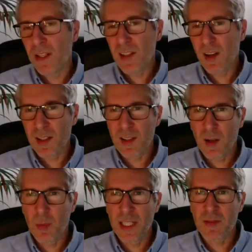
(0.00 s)
it's not
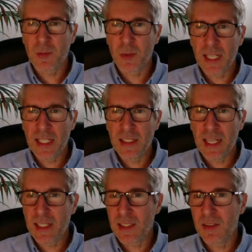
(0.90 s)
a place for bringing in
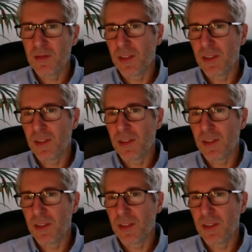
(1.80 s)
negative.